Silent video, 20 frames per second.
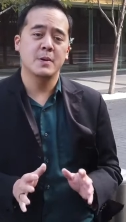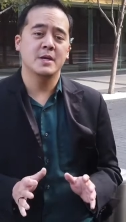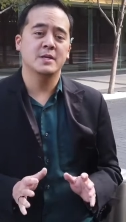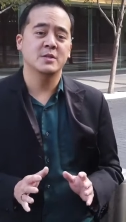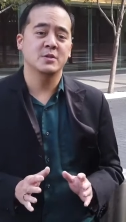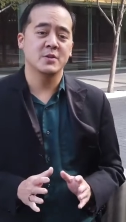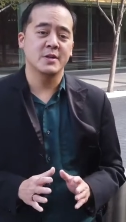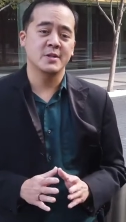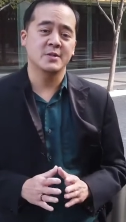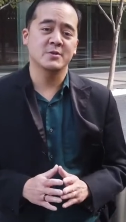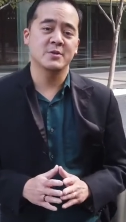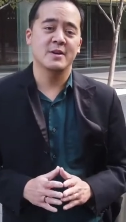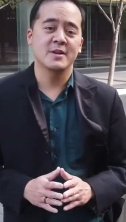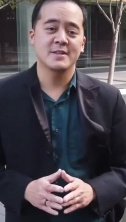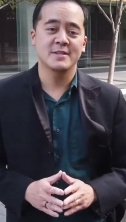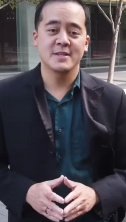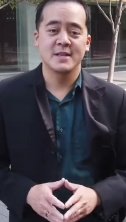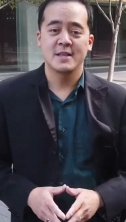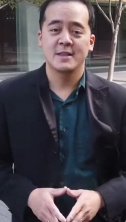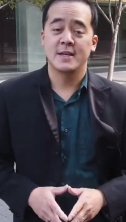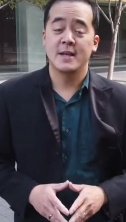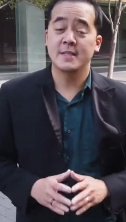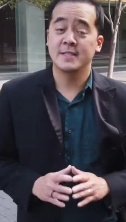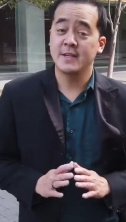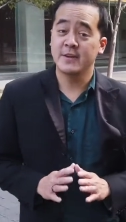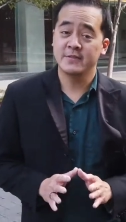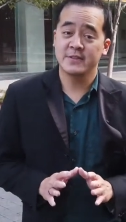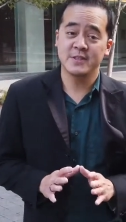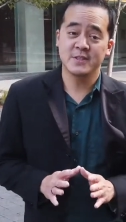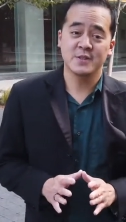best restaurants that
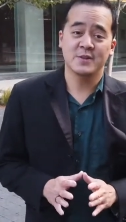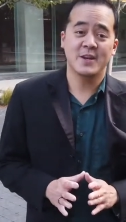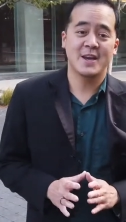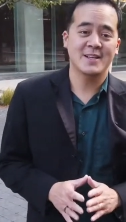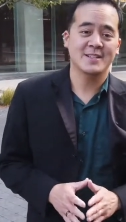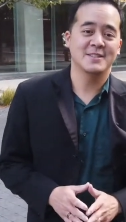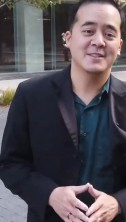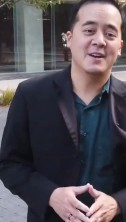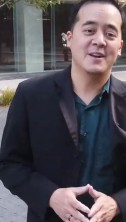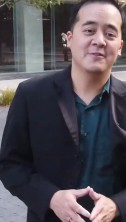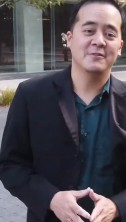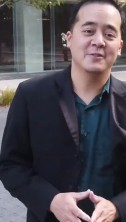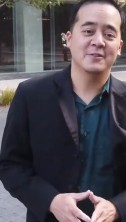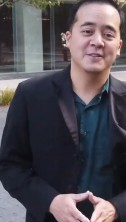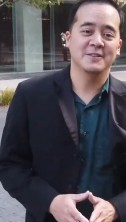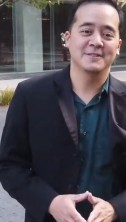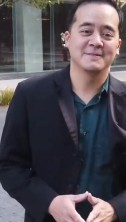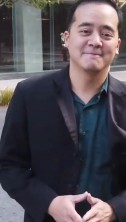San Francisco has to offer.